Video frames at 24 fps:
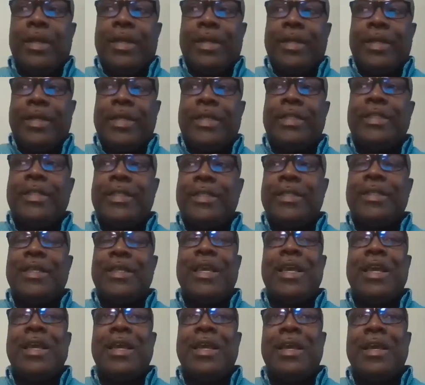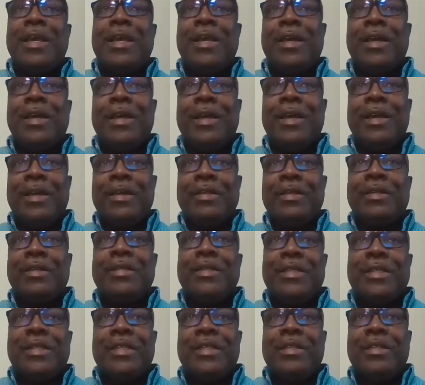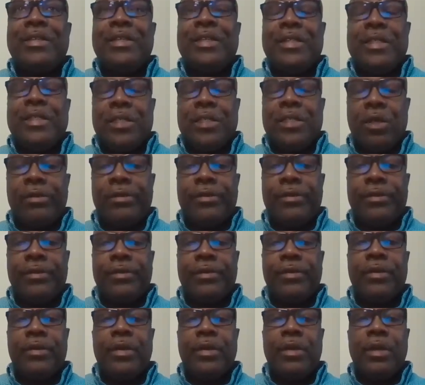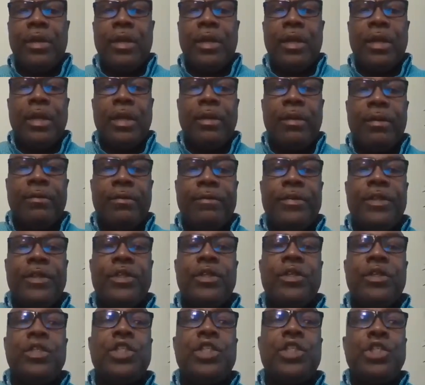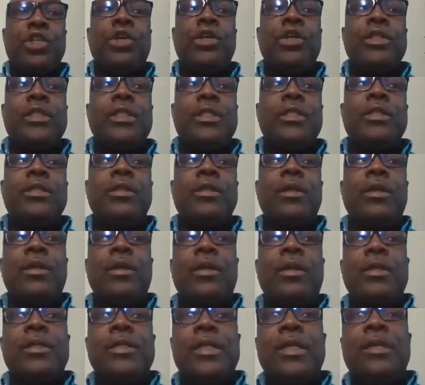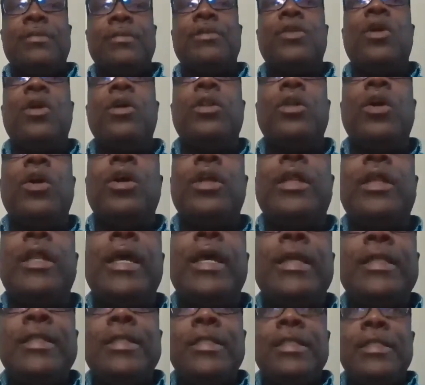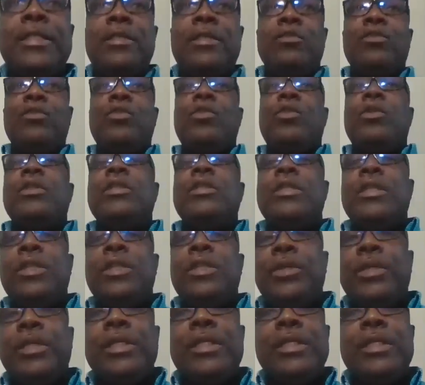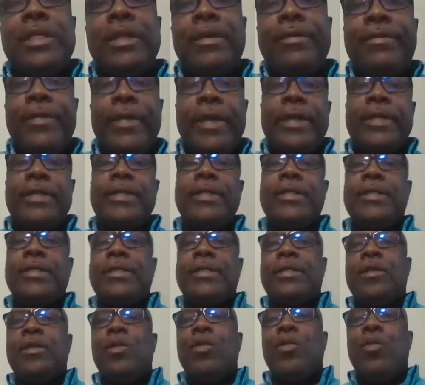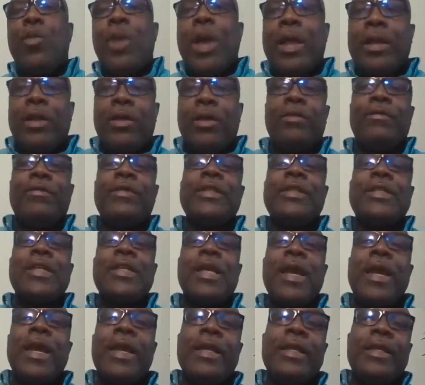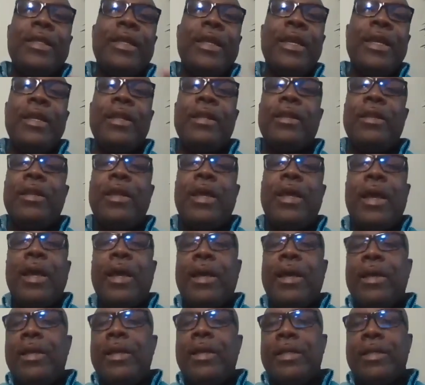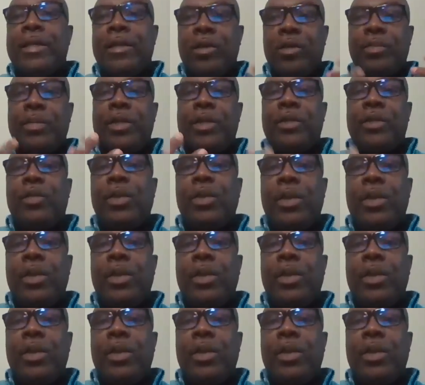This series of video shorts tips on online teaching will continue. This is the first one of its kind, and there will be